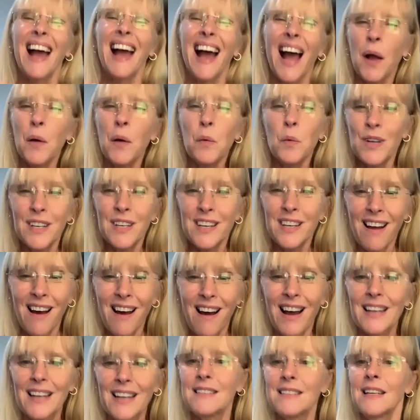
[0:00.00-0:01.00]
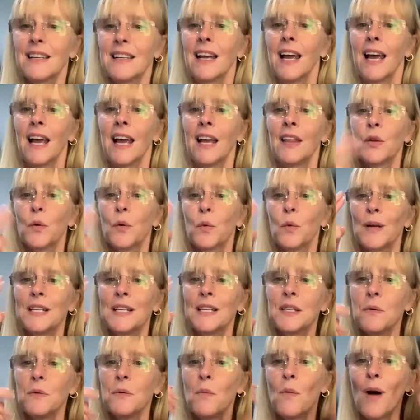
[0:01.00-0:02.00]
I would not. And the
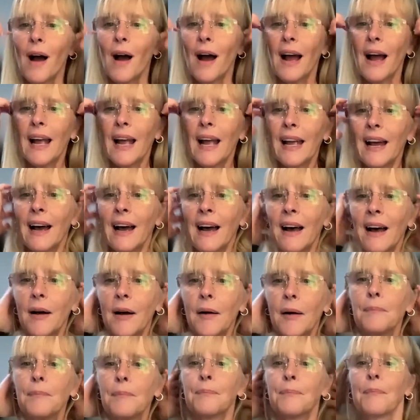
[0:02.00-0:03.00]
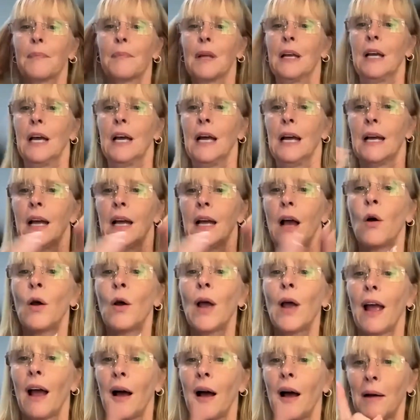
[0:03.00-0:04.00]
reason why,
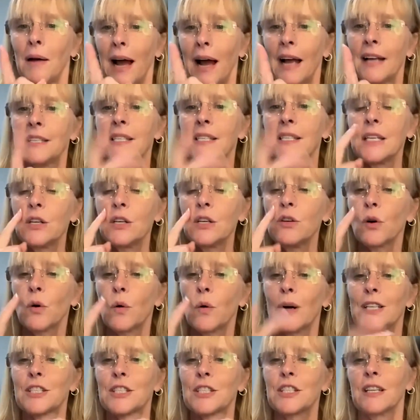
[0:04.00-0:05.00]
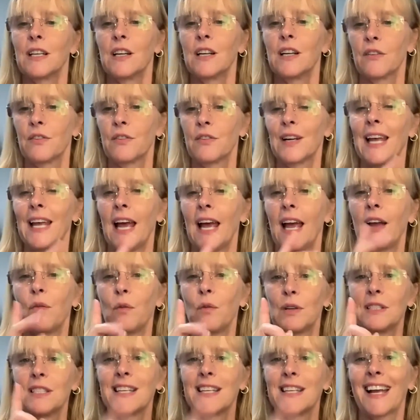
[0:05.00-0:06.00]
okay, I see your question here for K.
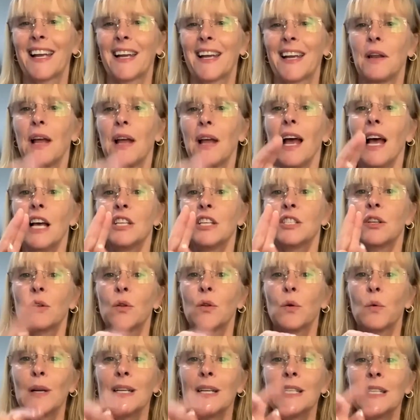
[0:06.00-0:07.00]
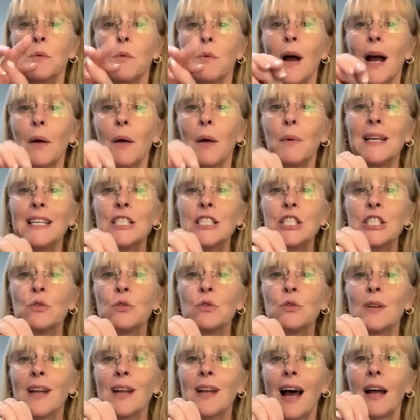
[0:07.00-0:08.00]
1 second. So the reason why we
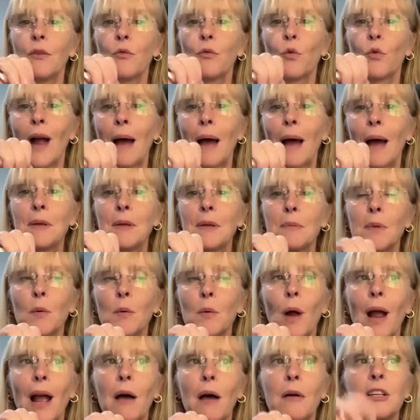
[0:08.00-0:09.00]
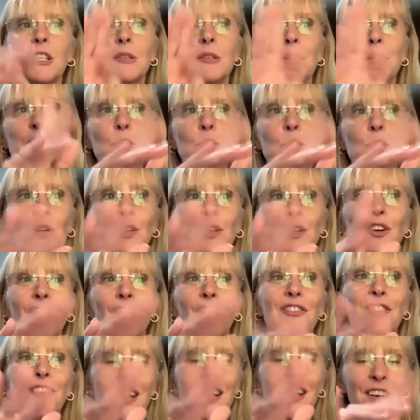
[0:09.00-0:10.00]
do not wrap them around is because when you're
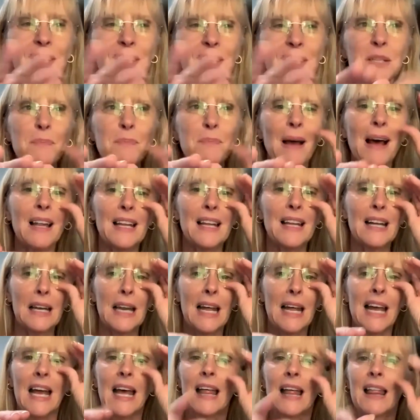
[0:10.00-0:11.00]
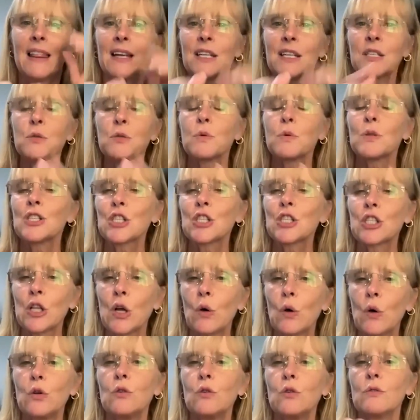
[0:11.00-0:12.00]
finger spelling, this will
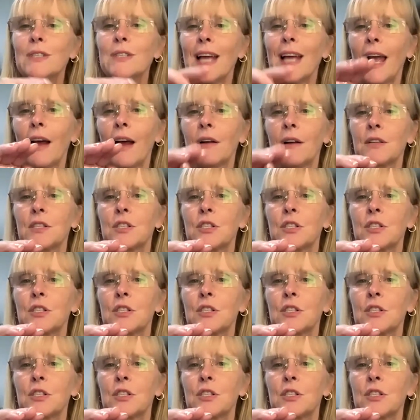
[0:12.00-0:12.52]
slow you down.